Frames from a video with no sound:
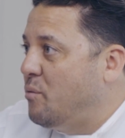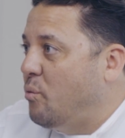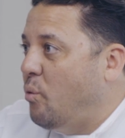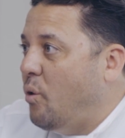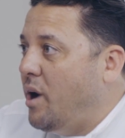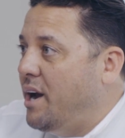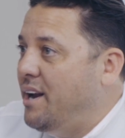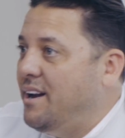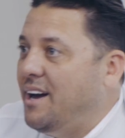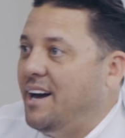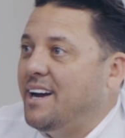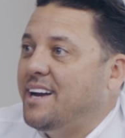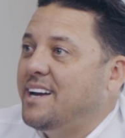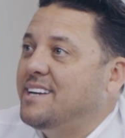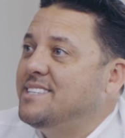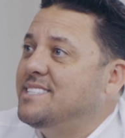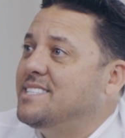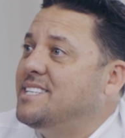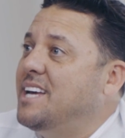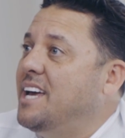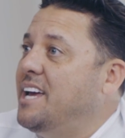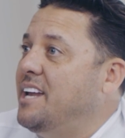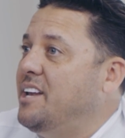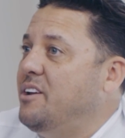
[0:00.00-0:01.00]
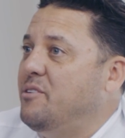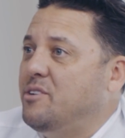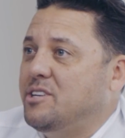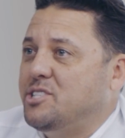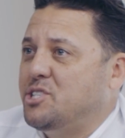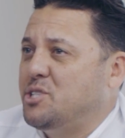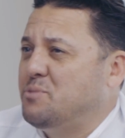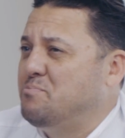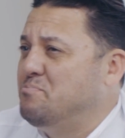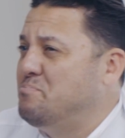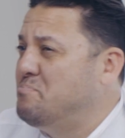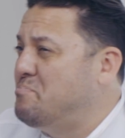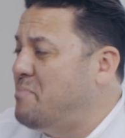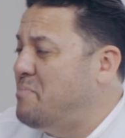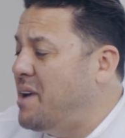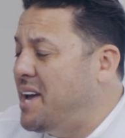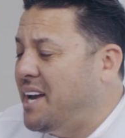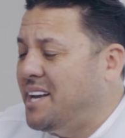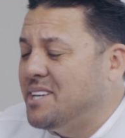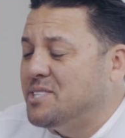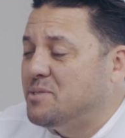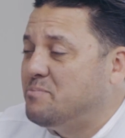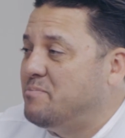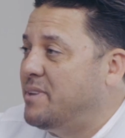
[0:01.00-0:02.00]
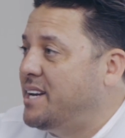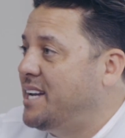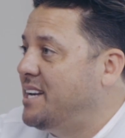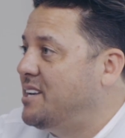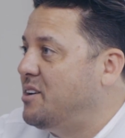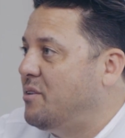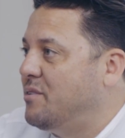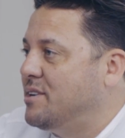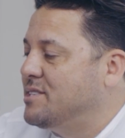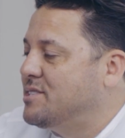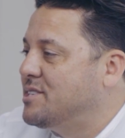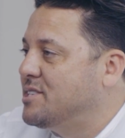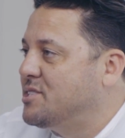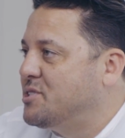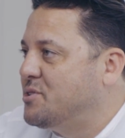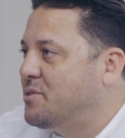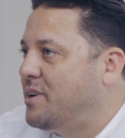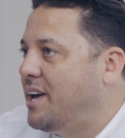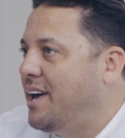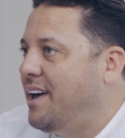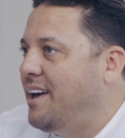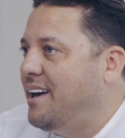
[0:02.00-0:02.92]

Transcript: Why not continue to just make as many donuts as you can?